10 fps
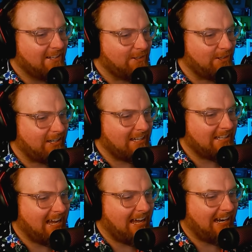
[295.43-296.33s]
Look at
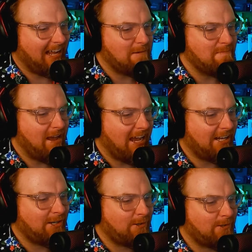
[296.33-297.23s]
that, a
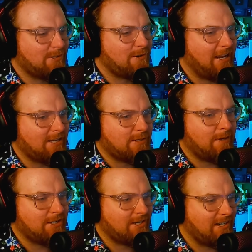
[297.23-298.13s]
manual
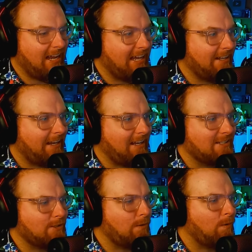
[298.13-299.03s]
transmission and like
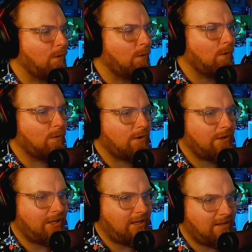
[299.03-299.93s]
a
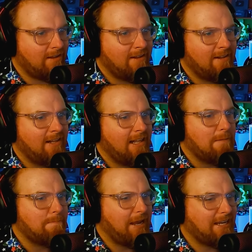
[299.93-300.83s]
totally
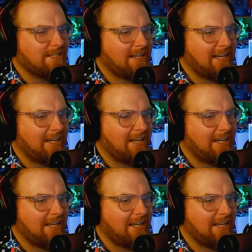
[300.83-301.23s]
basic